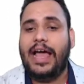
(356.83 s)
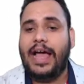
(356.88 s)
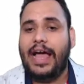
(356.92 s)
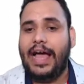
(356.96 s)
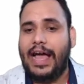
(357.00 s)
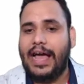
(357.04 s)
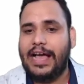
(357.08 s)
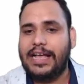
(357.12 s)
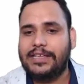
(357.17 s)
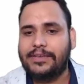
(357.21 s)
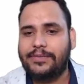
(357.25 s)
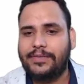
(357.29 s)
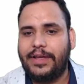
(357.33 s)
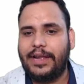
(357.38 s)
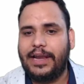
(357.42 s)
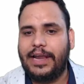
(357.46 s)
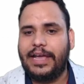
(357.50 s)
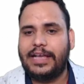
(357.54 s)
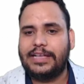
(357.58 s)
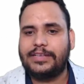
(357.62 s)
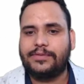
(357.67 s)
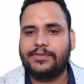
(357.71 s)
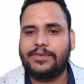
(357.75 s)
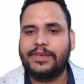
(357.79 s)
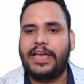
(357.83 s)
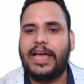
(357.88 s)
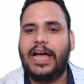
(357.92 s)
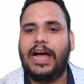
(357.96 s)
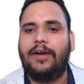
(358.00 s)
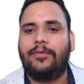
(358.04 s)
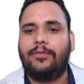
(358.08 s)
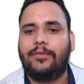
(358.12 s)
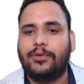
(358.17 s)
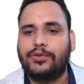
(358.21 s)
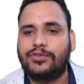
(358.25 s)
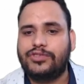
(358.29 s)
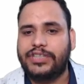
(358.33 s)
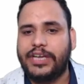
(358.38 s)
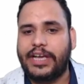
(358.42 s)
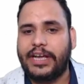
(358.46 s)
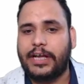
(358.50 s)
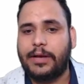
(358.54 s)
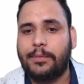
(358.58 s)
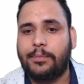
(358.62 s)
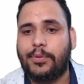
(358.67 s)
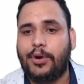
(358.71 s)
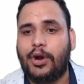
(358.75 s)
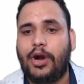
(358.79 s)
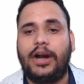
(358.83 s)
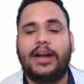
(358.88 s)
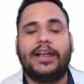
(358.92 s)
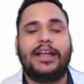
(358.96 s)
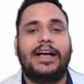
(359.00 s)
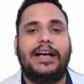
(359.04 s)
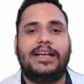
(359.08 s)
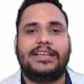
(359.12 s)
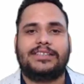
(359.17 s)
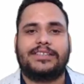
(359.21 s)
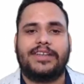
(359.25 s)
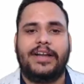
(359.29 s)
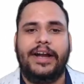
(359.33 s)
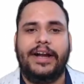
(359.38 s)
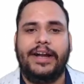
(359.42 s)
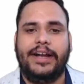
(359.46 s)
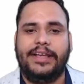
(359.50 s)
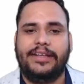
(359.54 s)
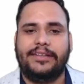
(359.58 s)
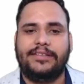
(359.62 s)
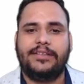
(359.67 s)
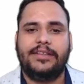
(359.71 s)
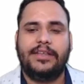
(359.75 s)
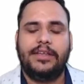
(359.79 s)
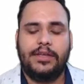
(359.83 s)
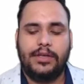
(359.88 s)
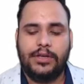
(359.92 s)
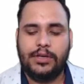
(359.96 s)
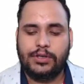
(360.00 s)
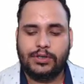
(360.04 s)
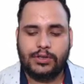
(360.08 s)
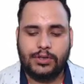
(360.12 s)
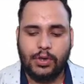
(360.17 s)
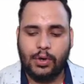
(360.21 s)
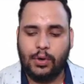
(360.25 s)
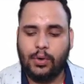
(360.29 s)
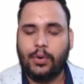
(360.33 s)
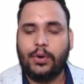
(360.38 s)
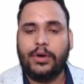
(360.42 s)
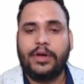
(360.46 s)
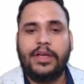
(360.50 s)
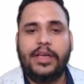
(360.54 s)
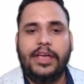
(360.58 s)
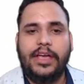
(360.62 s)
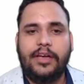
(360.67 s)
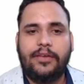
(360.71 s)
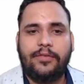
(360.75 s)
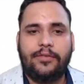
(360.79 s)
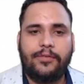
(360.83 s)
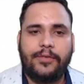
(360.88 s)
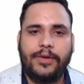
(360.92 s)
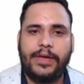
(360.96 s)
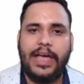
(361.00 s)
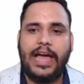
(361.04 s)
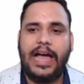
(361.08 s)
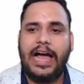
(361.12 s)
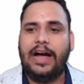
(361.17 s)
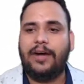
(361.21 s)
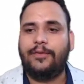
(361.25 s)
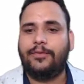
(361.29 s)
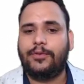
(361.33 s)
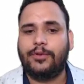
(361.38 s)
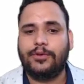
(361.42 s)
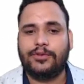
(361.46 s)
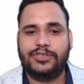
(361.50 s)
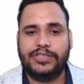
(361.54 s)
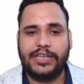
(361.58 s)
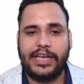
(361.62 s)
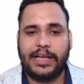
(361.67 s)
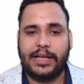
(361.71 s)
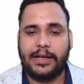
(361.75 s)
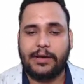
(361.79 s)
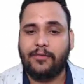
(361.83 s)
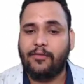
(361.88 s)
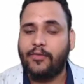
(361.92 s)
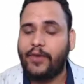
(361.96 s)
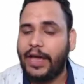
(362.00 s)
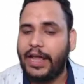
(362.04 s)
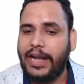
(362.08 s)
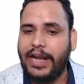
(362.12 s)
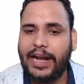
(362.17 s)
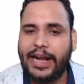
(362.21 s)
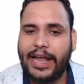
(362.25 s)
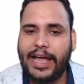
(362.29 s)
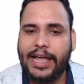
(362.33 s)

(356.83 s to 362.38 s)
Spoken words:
as well as we have to check broadcast IDs. So if we have to check valid